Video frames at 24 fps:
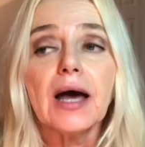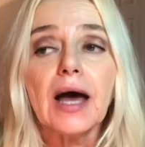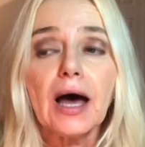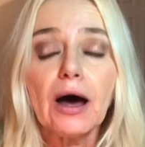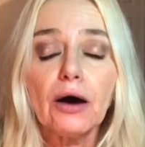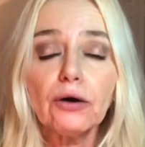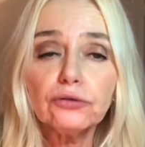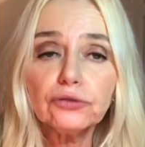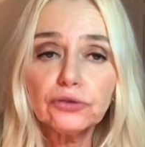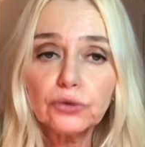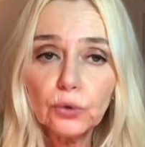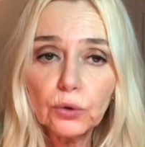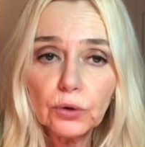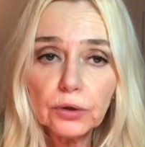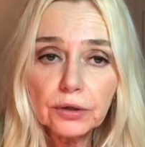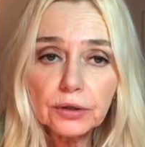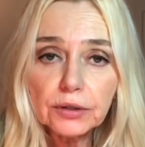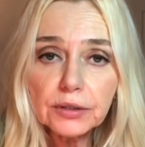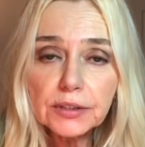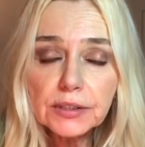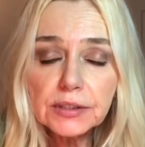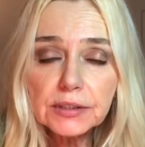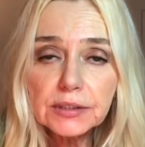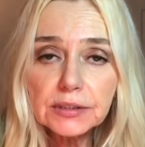
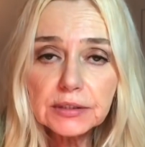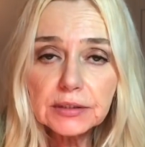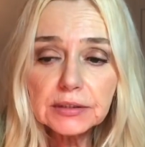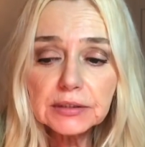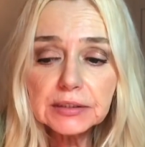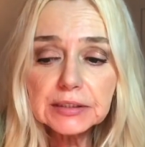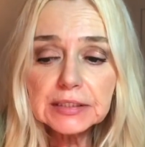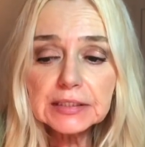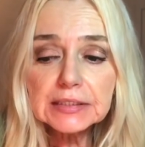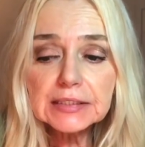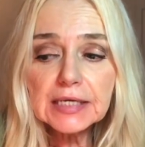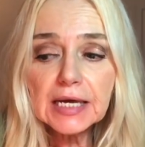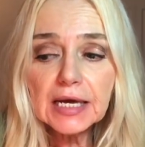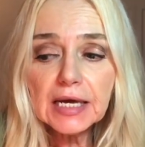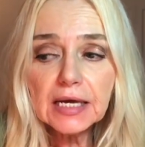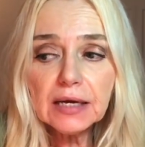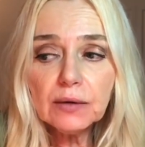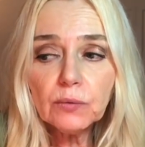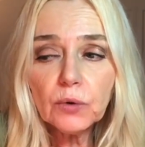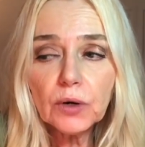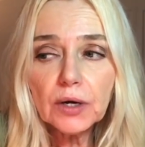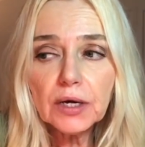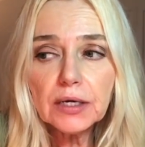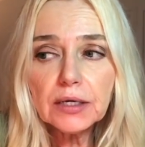outdoors. Today
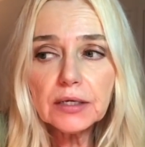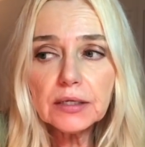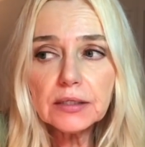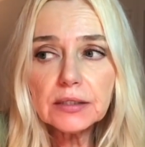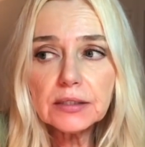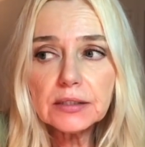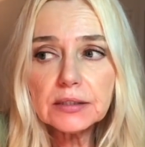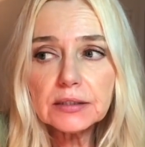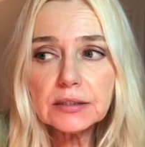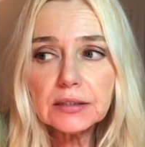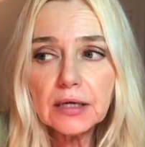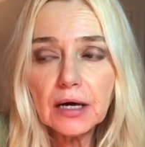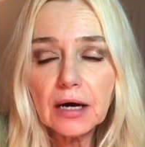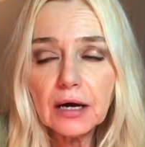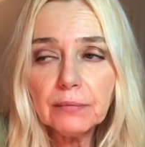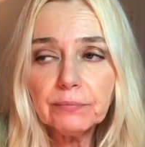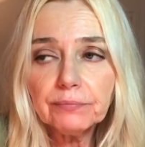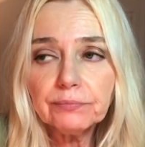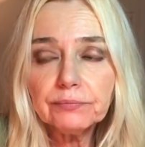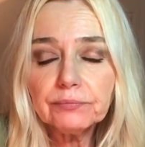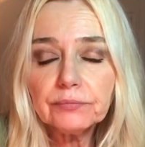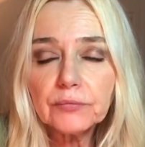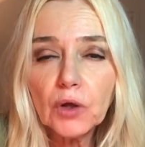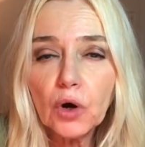was
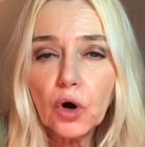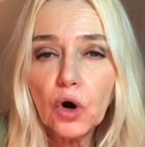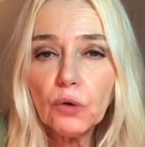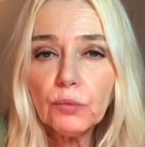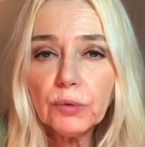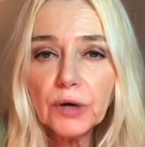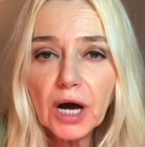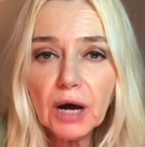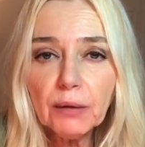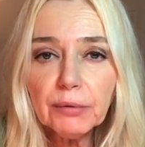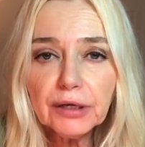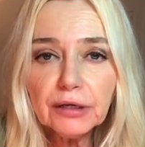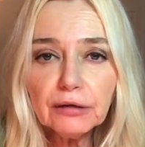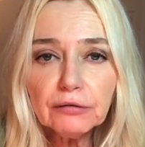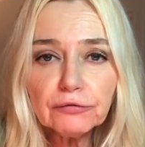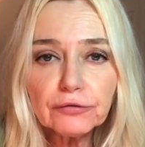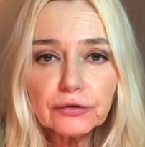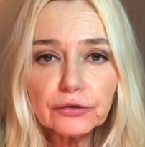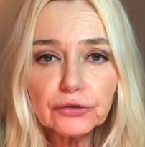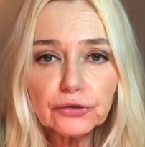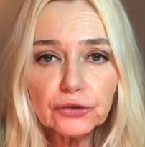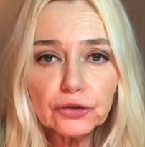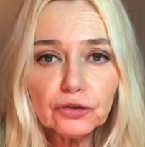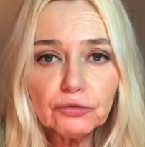homecoming
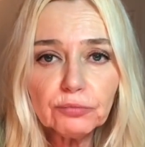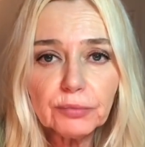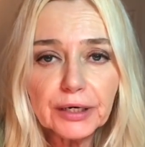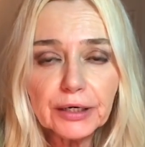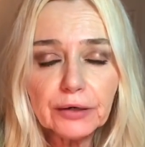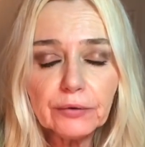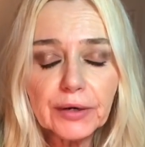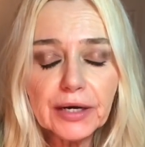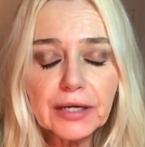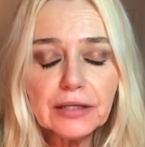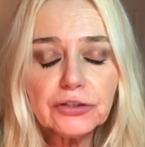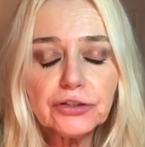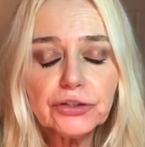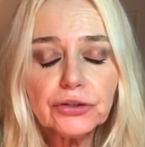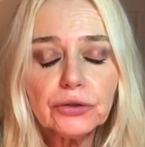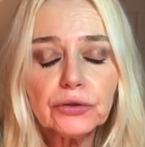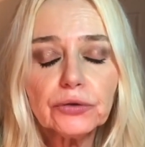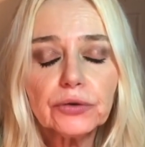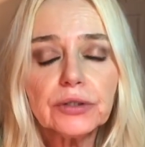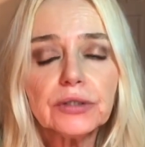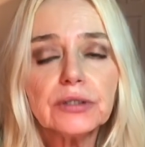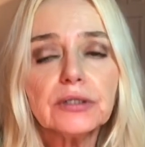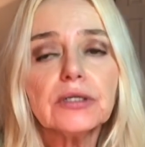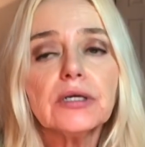for 2 of my
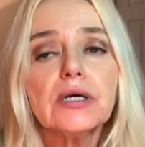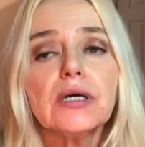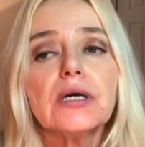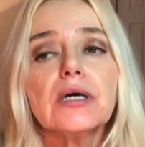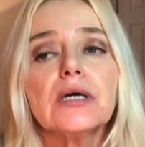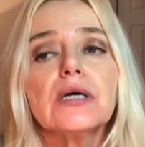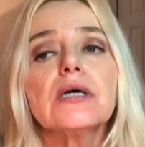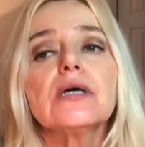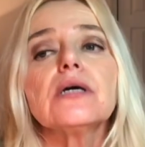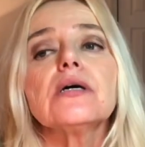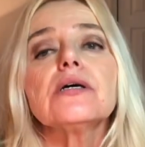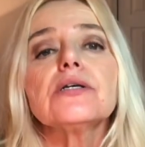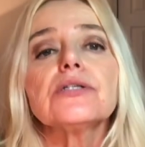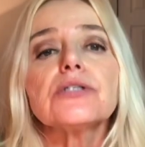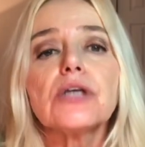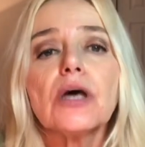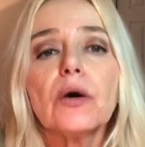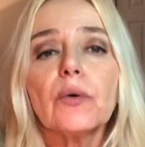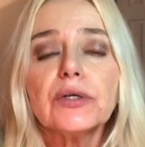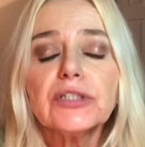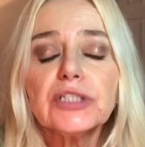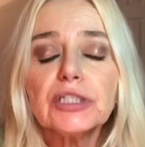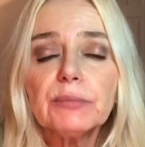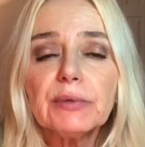grandchildren, so
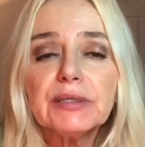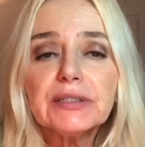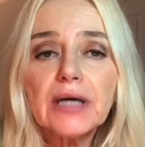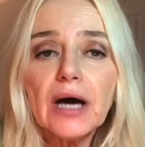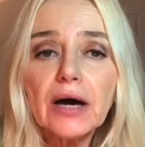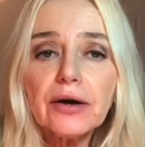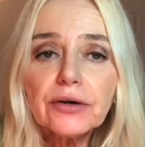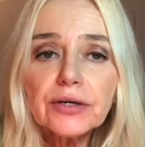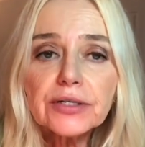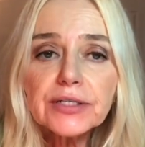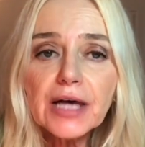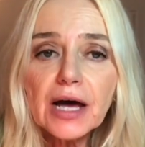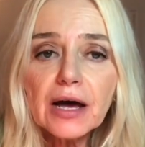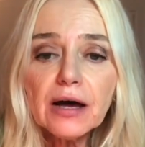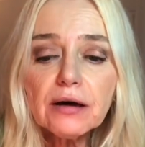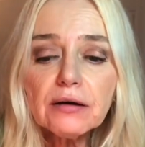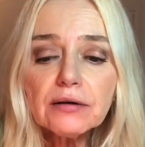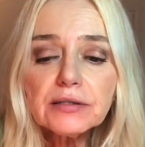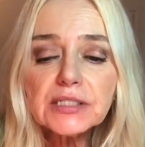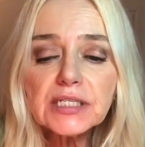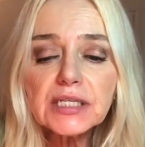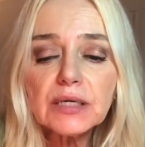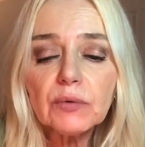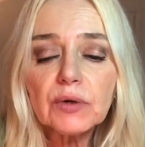I went to my daughter's
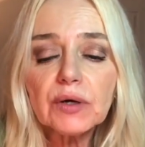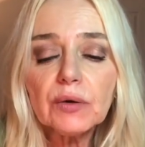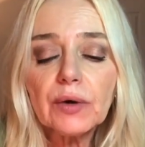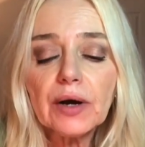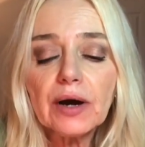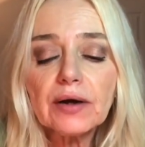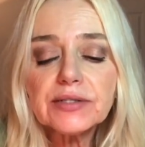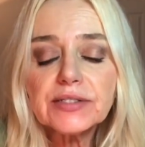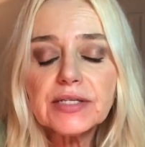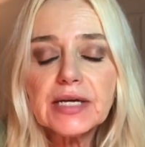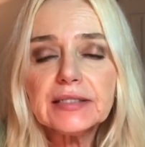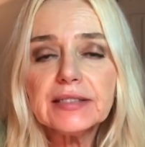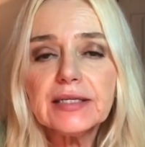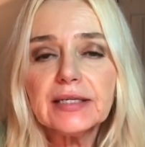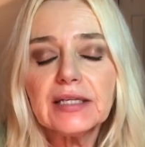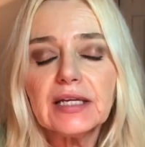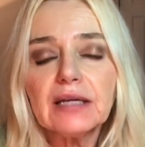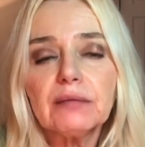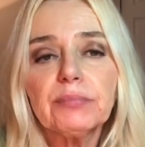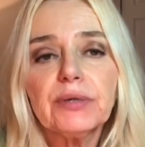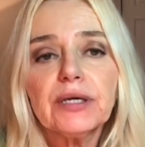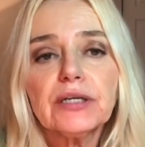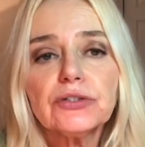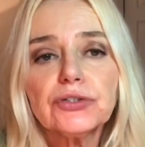house and we were outside
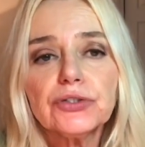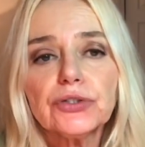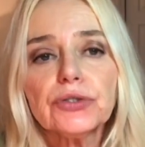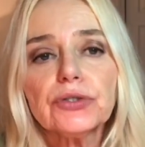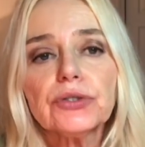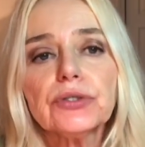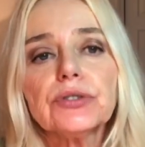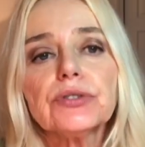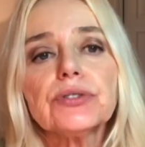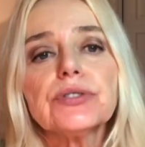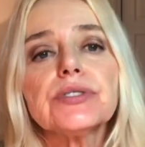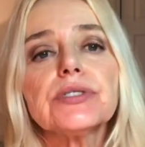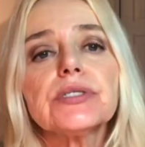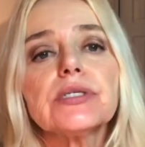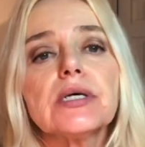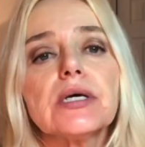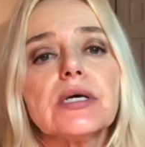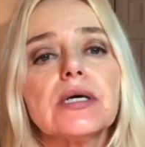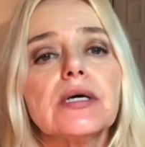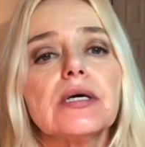taking pictures.